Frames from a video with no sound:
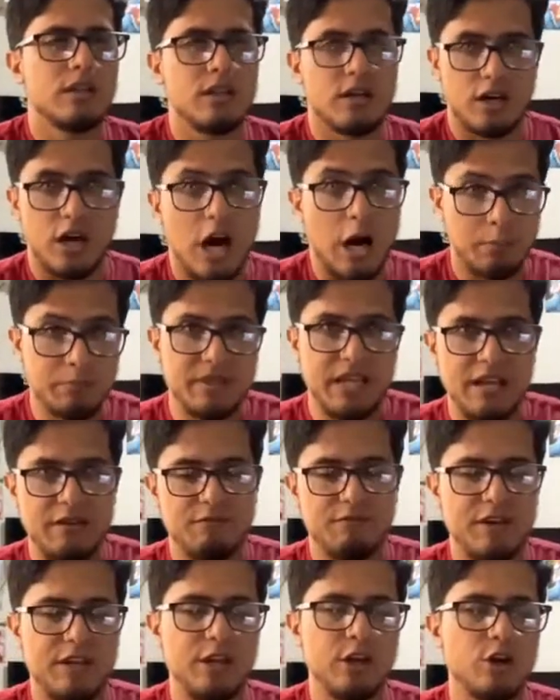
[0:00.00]
the
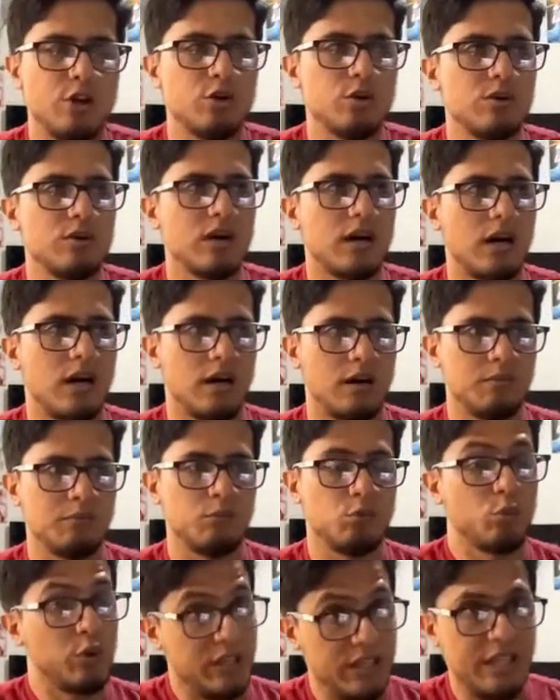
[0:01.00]
update video,
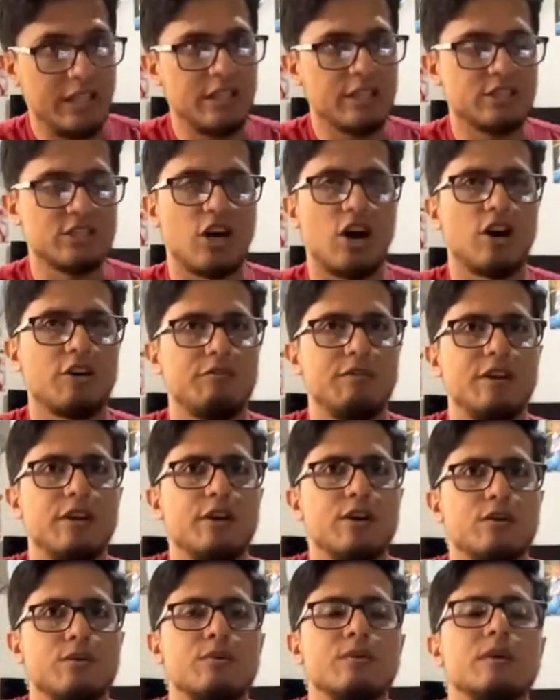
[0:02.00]
we need to talk
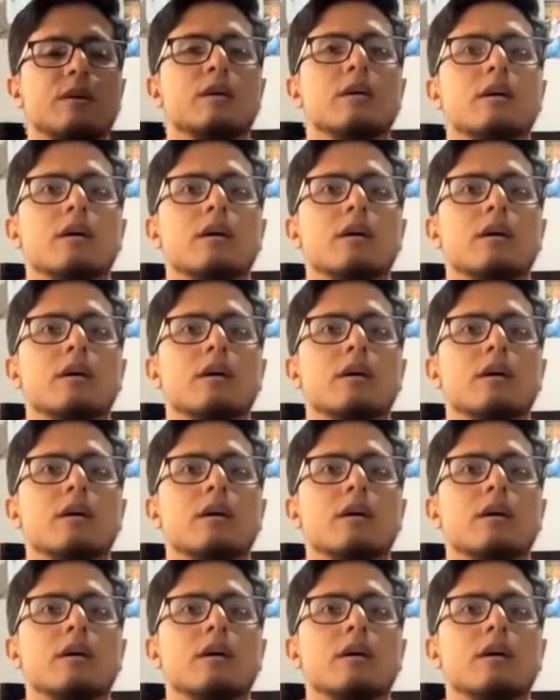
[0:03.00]
video.